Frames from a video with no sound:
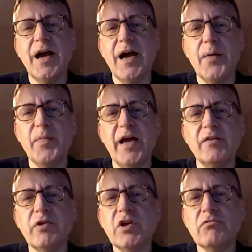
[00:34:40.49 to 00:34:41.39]

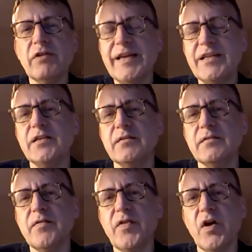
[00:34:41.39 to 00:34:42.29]
And
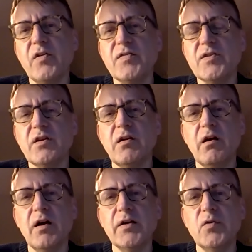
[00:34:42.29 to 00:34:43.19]
recreating those
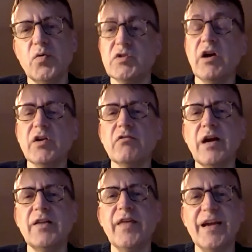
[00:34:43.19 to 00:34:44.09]
kind, or trying to
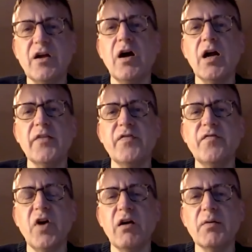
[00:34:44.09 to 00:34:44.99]
create that kind of
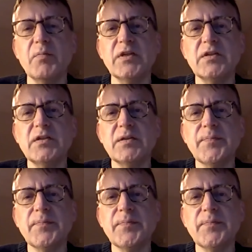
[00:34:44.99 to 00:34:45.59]
environment,